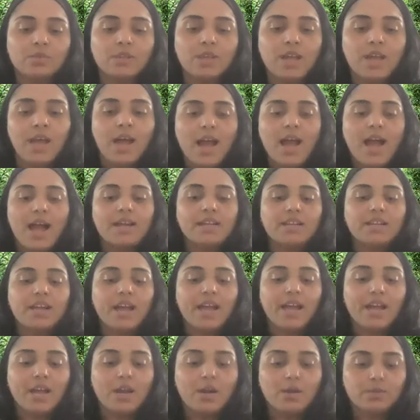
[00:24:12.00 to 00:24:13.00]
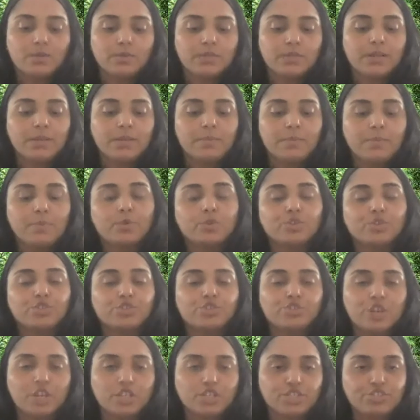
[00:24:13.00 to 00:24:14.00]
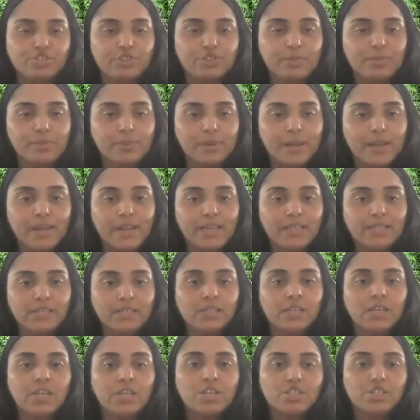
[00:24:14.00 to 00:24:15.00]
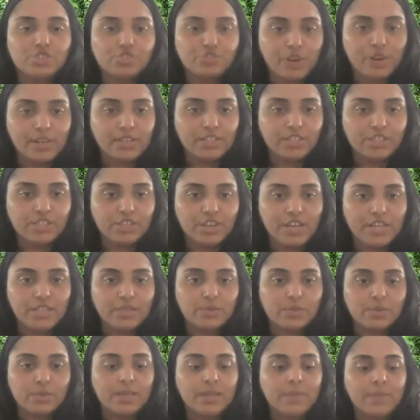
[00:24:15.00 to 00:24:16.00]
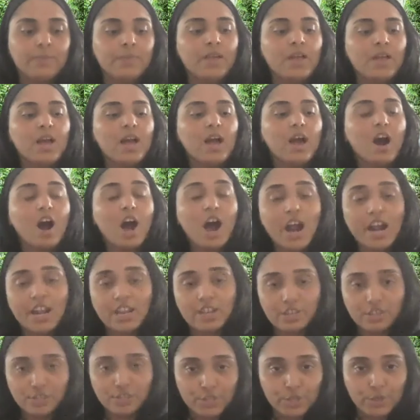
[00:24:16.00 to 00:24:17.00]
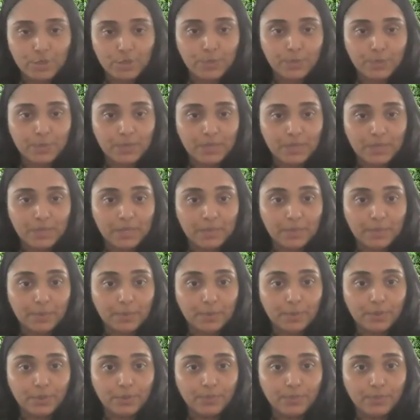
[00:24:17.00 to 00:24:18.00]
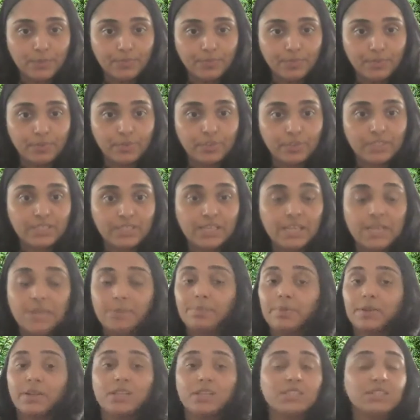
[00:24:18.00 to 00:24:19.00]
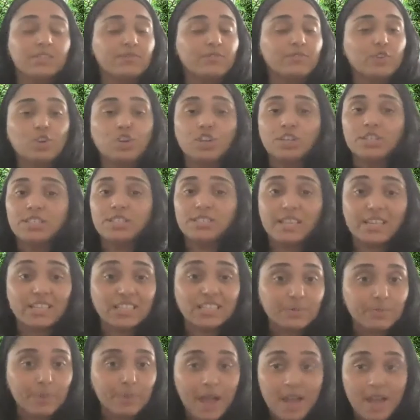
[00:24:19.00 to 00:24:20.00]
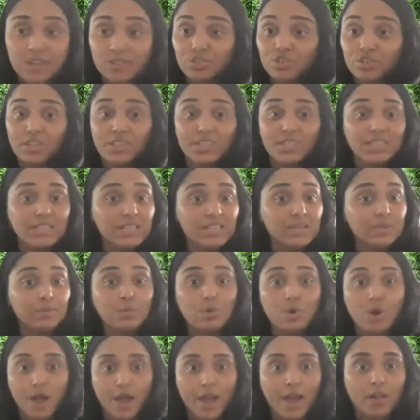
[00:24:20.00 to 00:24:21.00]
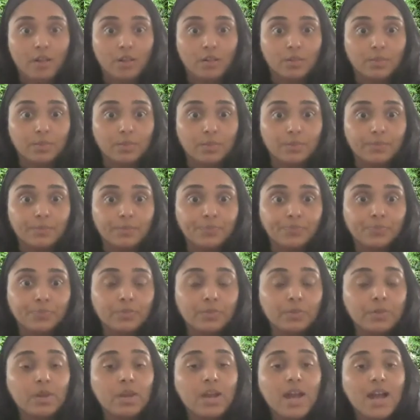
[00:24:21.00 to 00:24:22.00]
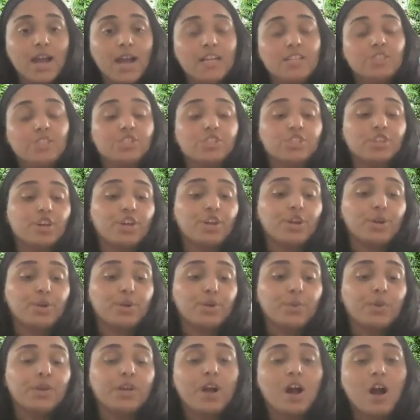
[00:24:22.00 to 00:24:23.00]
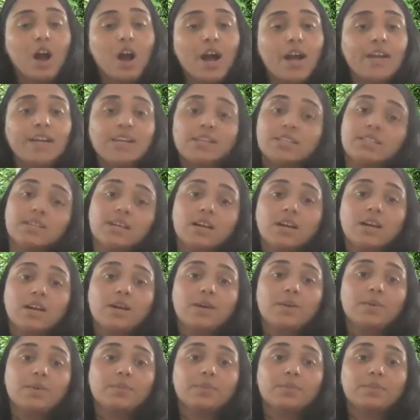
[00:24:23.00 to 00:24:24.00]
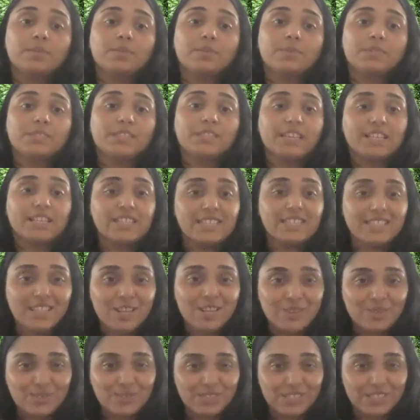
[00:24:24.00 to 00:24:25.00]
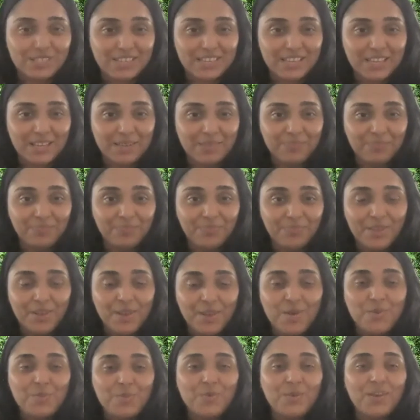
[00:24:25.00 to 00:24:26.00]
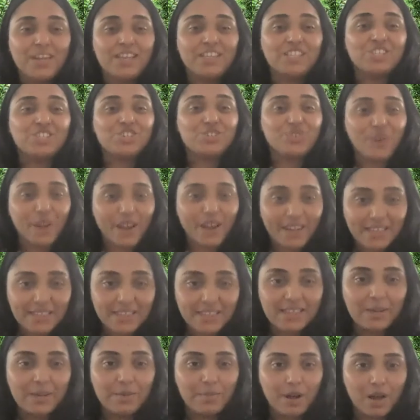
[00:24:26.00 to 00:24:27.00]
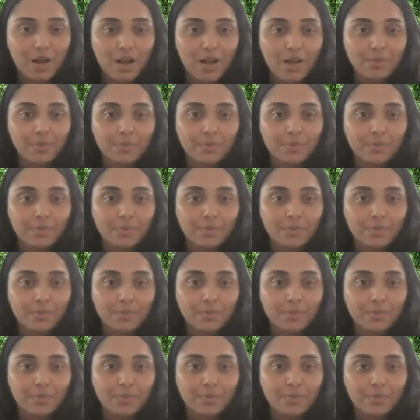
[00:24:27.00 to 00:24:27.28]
and I helped him put structure in place, strategize with him, hire new people on the team, because if you're going to expand, you're going to need more help. And so we hired a particular sales team. We trained them up,